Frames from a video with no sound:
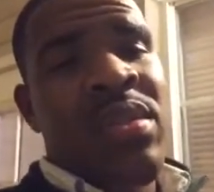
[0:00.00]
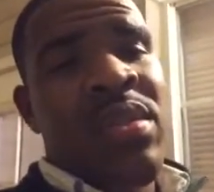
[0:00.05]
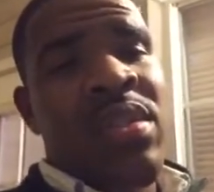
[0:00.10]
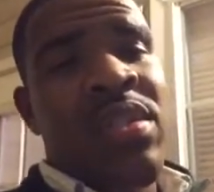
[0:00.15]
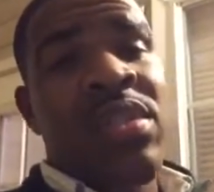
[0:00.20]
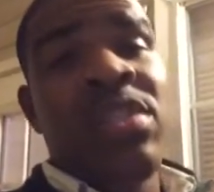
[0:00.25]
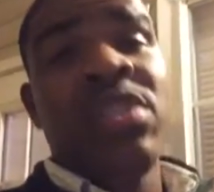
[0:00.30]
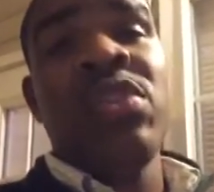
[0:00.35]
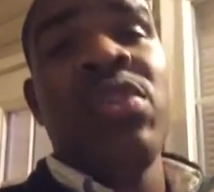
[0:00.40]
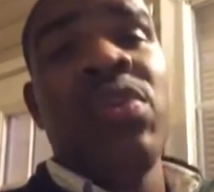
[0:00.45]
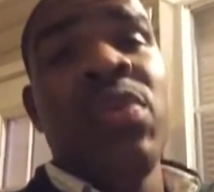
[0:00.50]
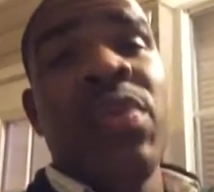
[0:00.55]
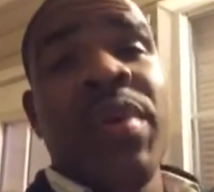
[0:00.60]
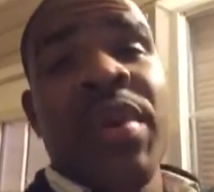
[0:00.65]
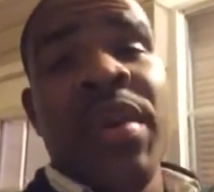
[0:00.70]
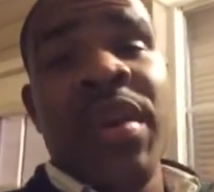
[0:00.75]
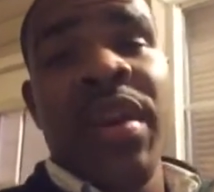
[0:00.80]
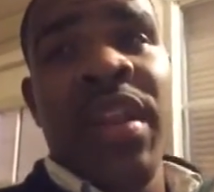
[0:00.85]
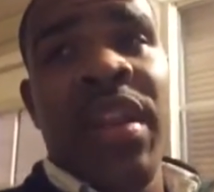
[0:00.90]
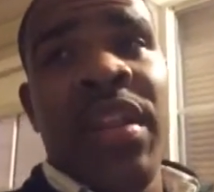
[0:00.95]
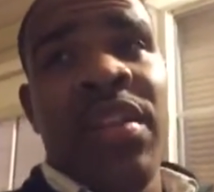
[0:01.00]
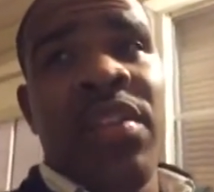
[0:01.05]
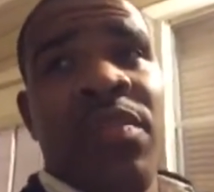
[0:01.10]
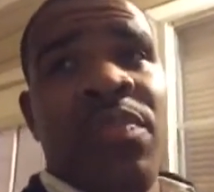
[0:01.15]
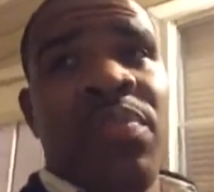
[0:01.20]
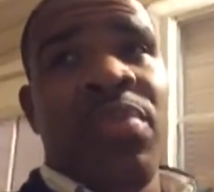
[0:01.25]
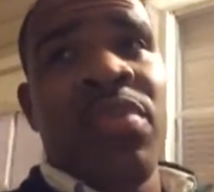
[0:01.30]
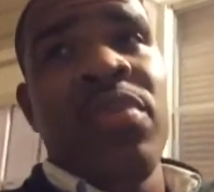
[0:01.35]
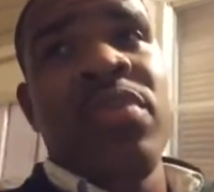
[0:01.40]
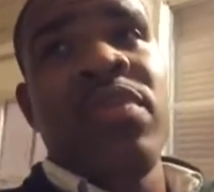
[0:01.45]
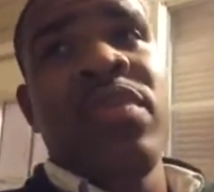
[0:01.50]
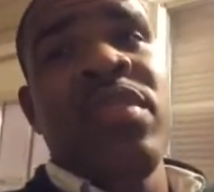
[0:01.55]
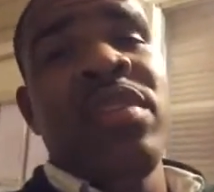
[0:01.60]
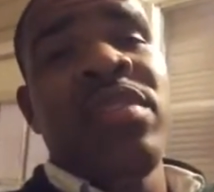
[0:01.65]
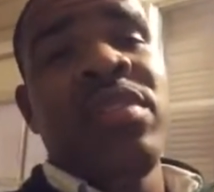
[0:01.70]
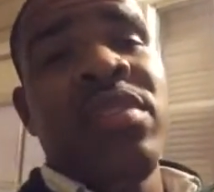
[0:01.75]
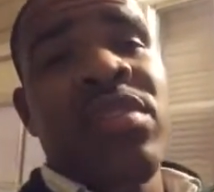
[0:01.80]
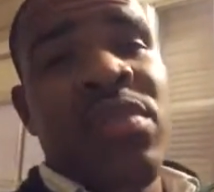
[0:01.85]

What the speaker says: good steward and you prove good